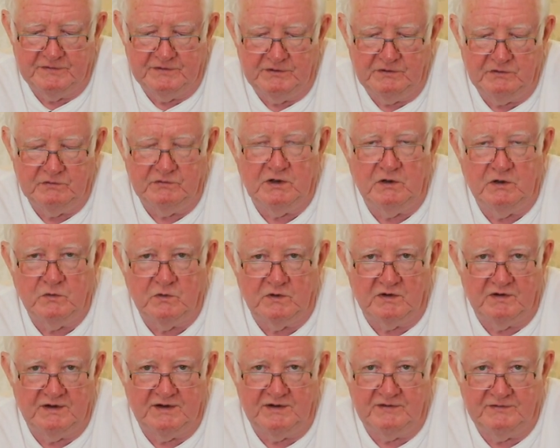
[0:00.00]
You'll know one
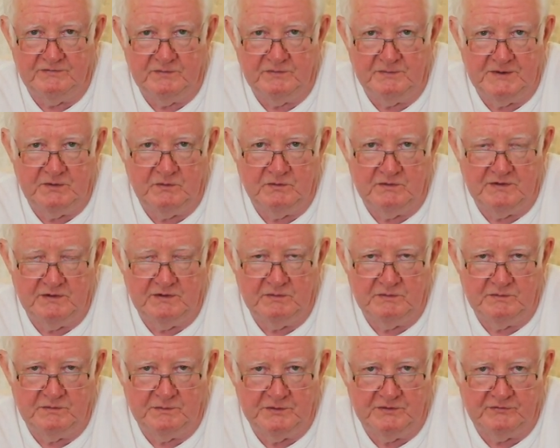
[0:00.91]
of these if you meet with
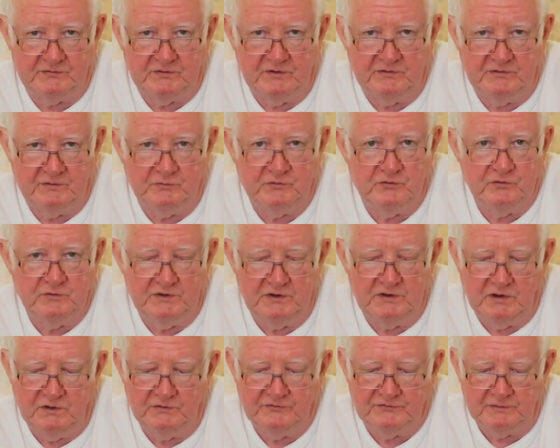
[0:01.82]
the person. I'm sure you
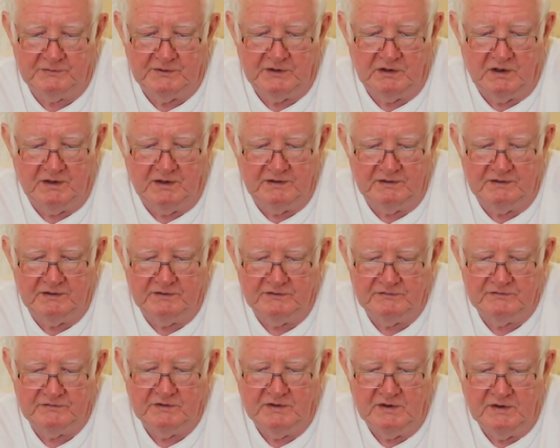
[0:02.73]
know somebody like
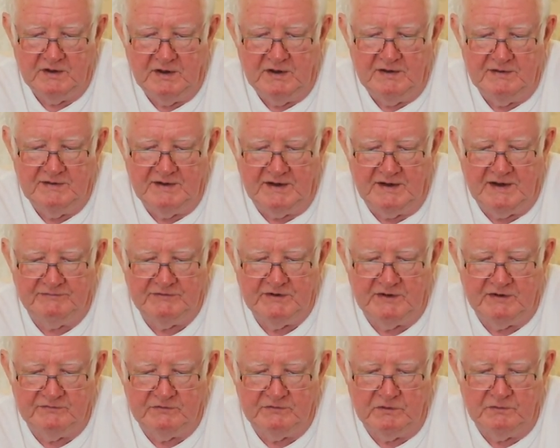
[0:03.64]
this. They never
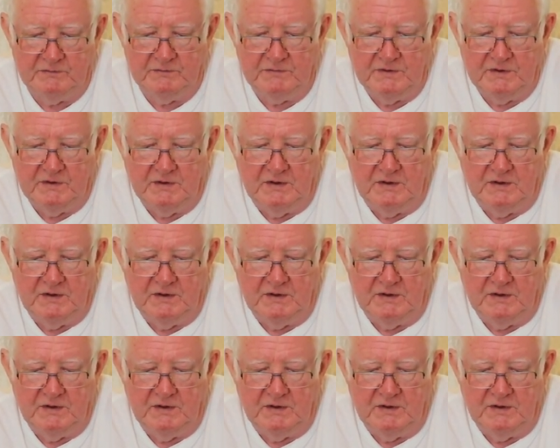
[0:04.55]
give up.